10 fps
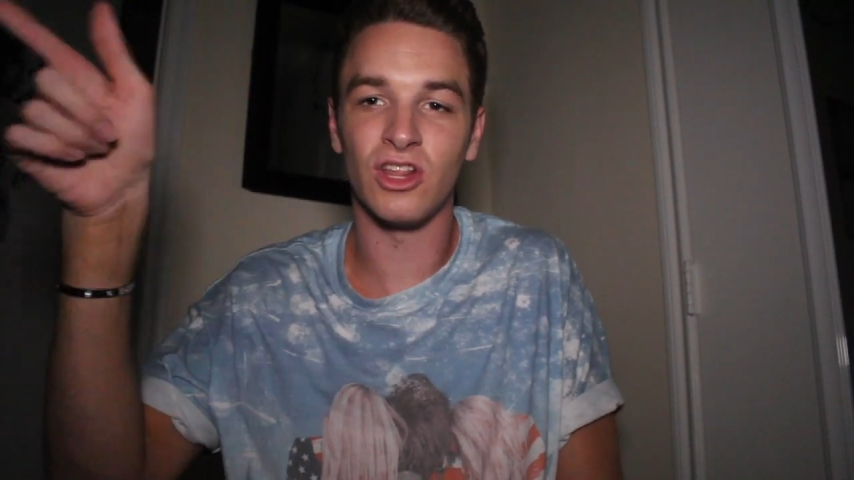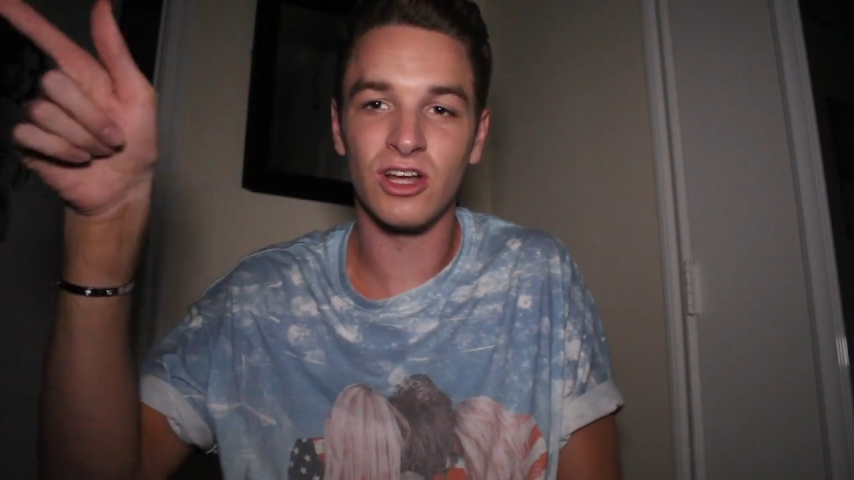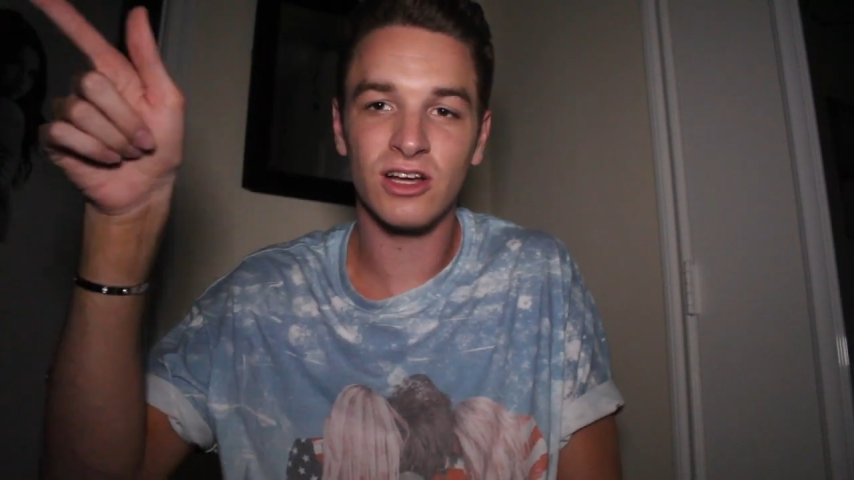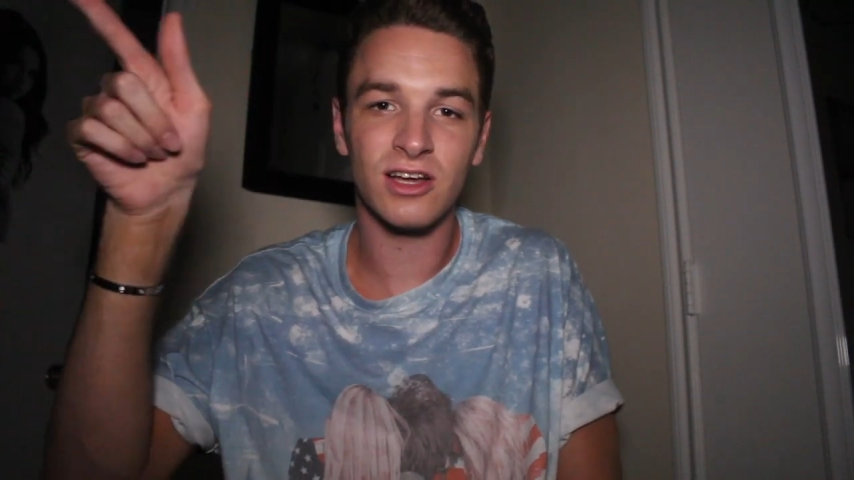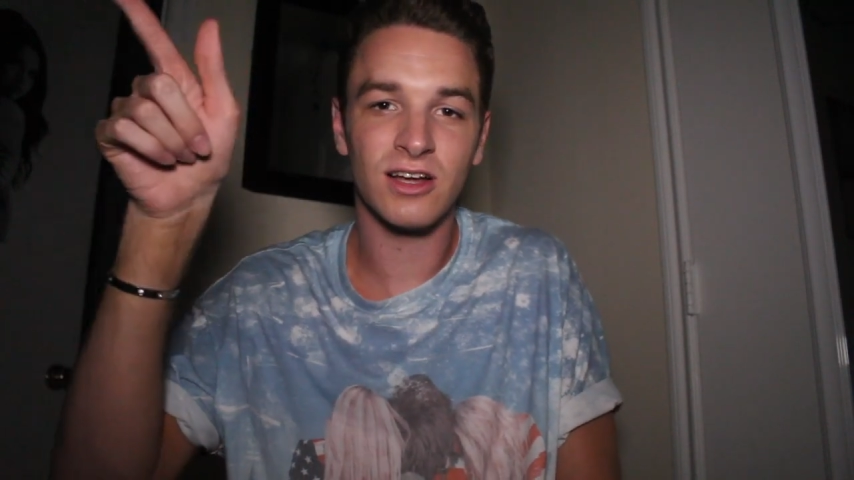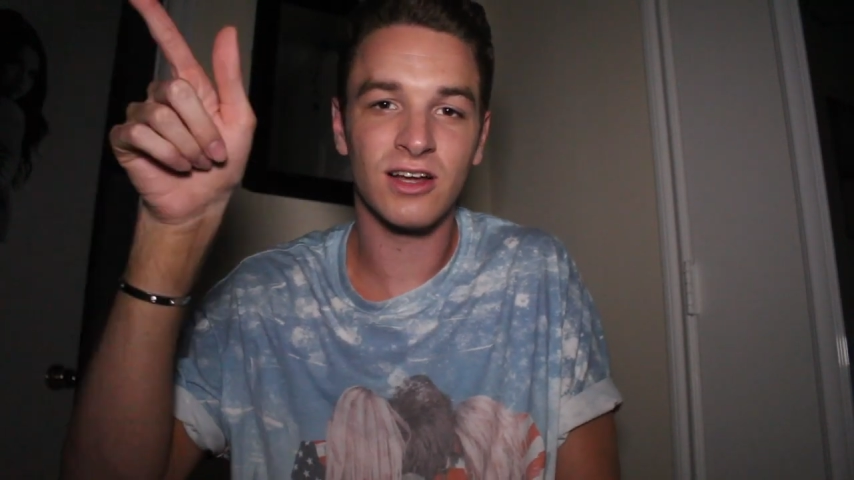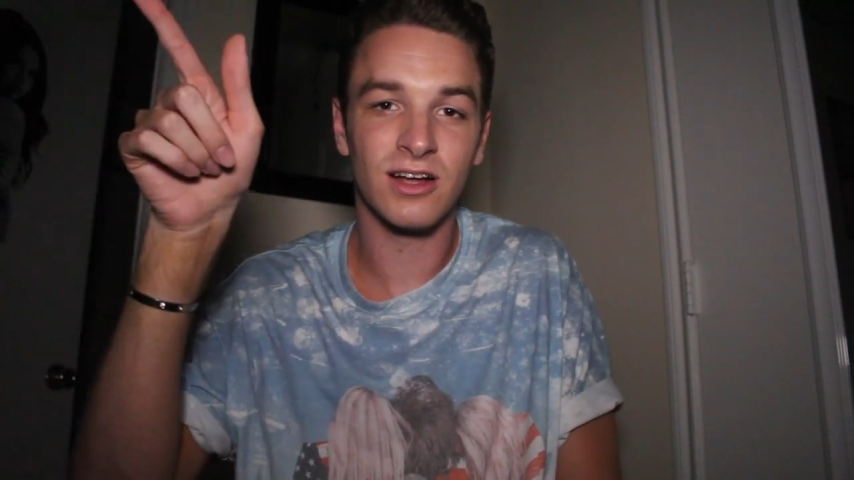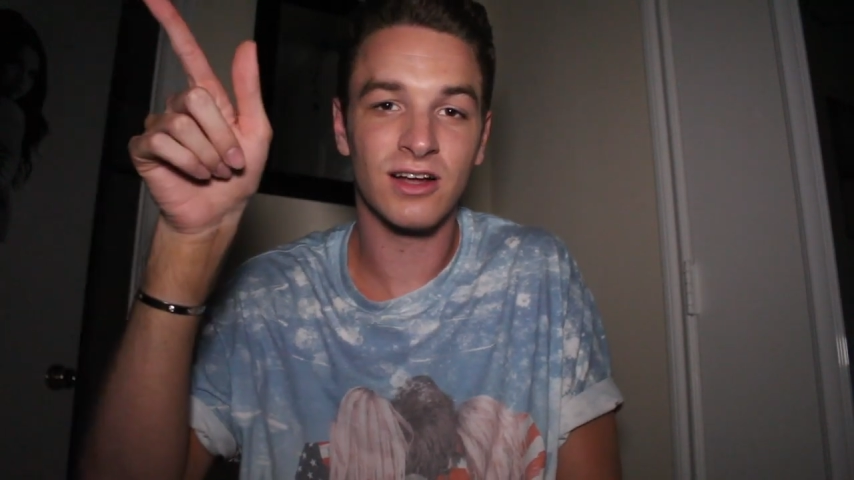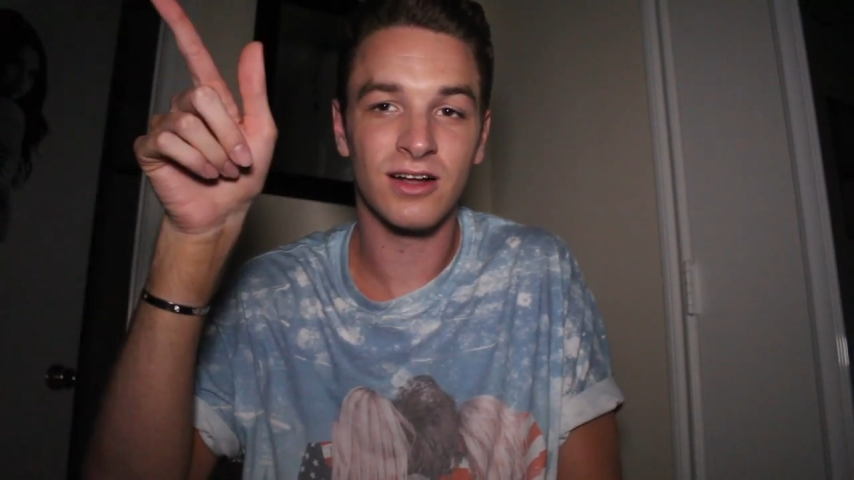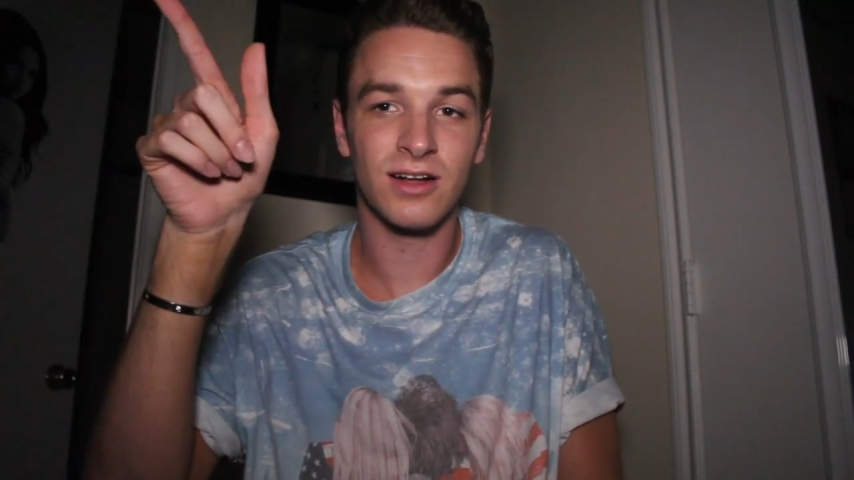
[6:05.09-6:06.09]
look
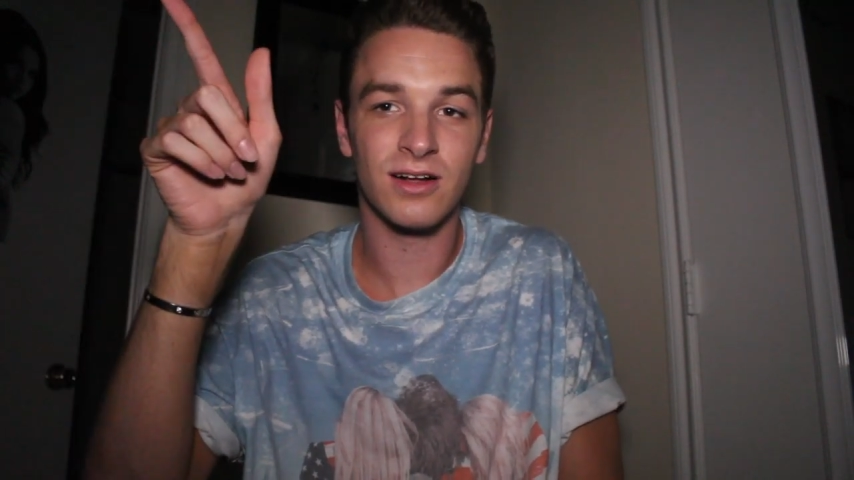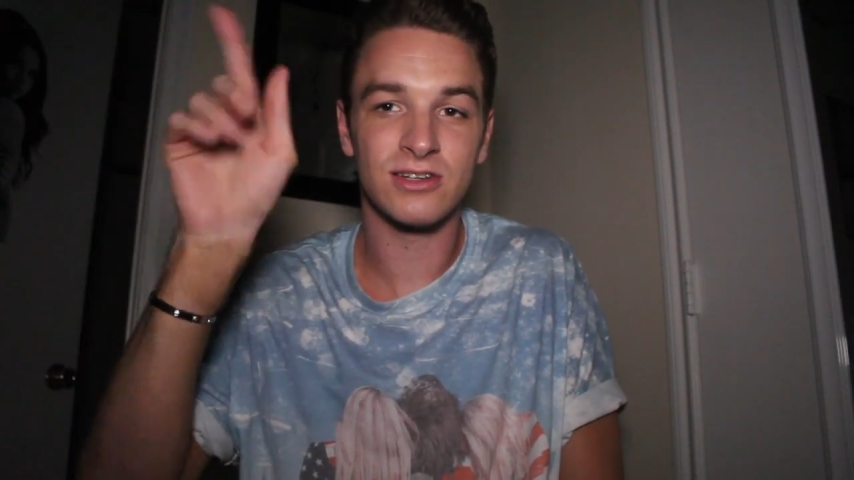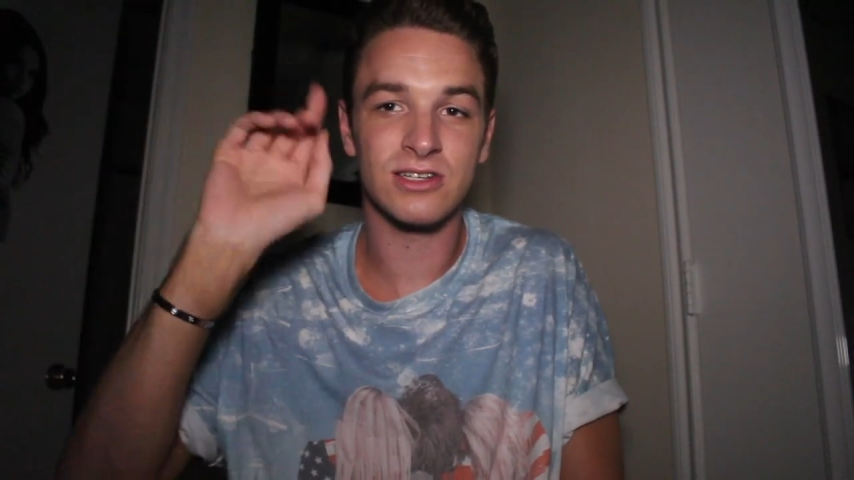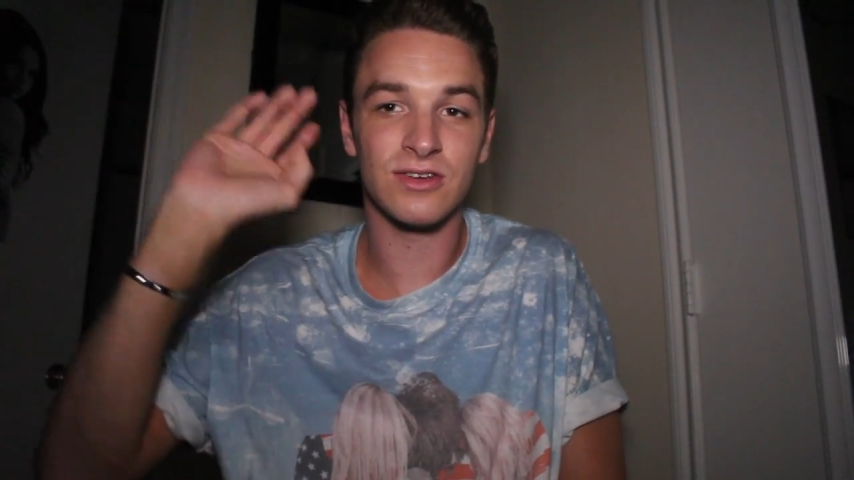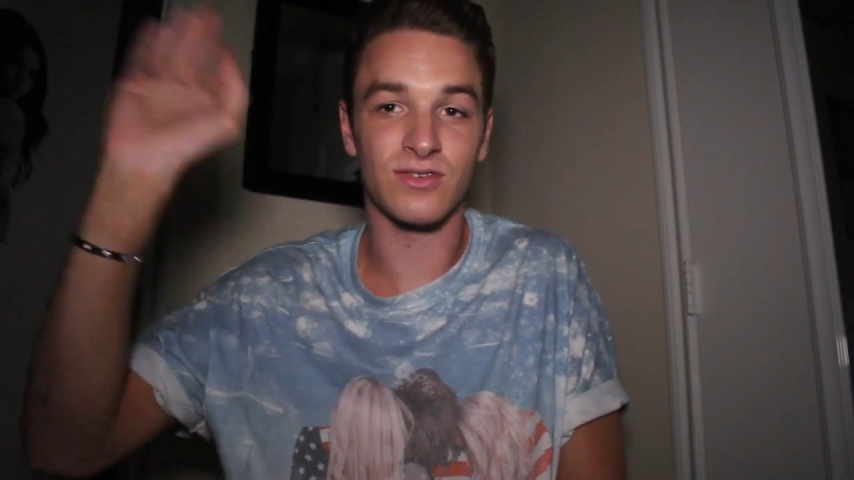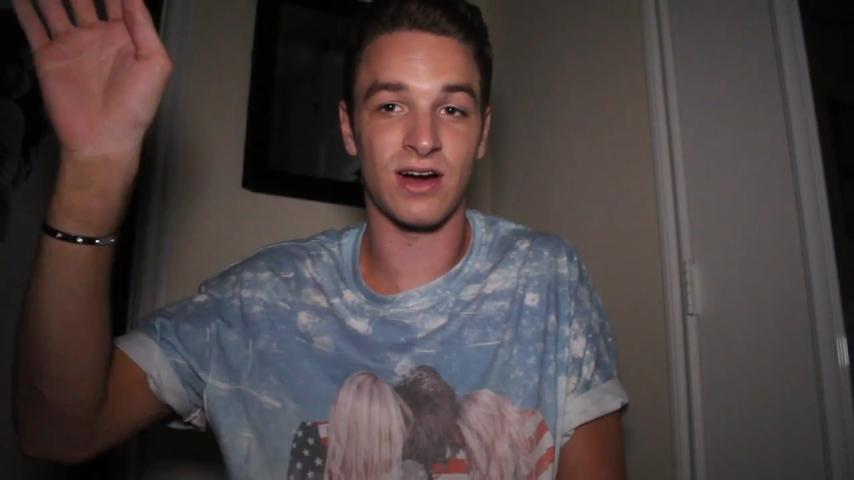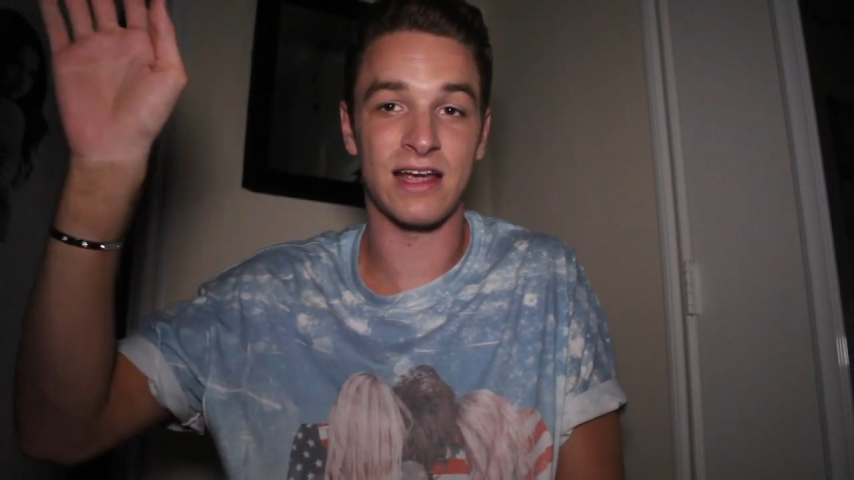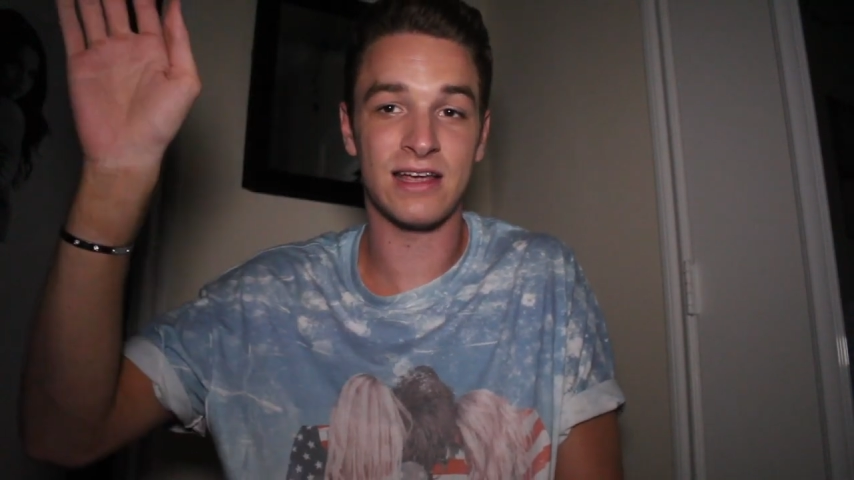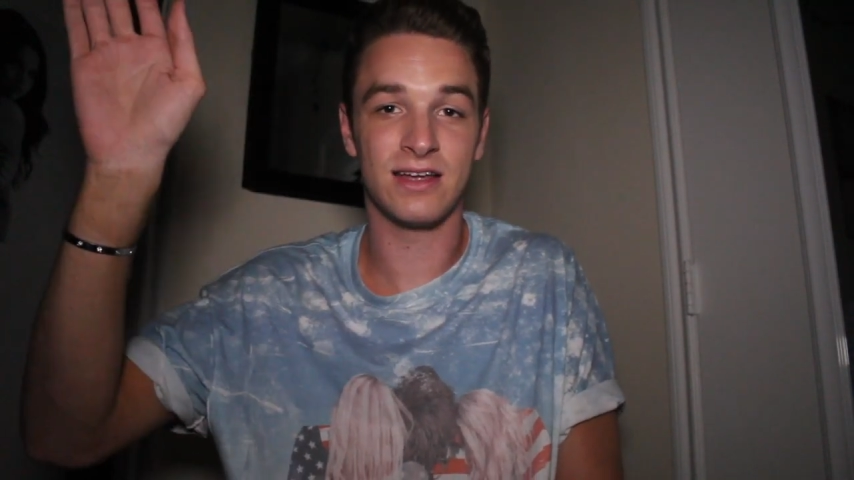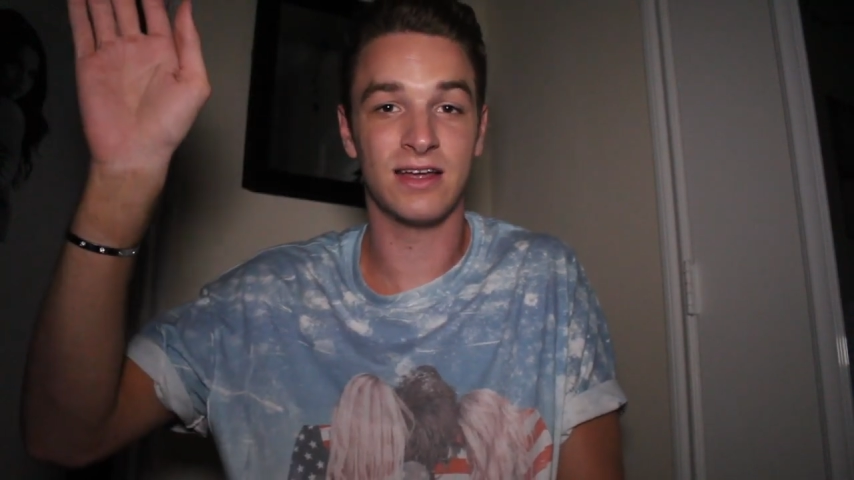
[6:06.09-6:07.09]
to the
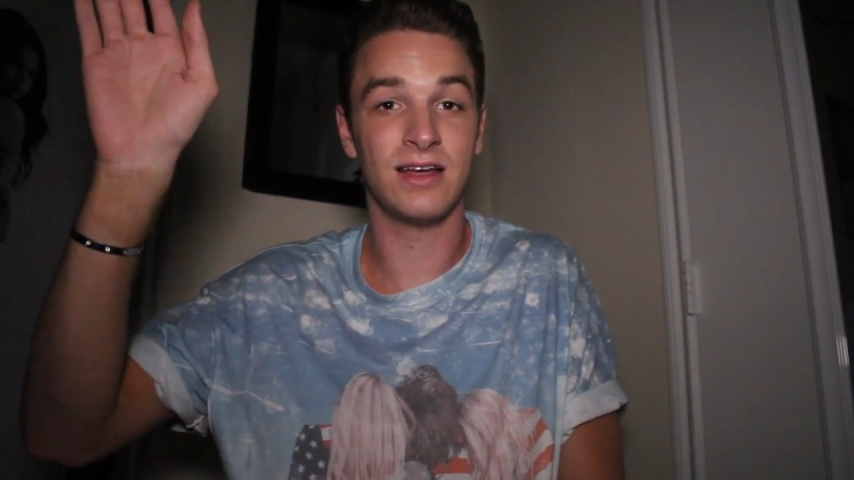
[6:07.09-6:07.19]
right,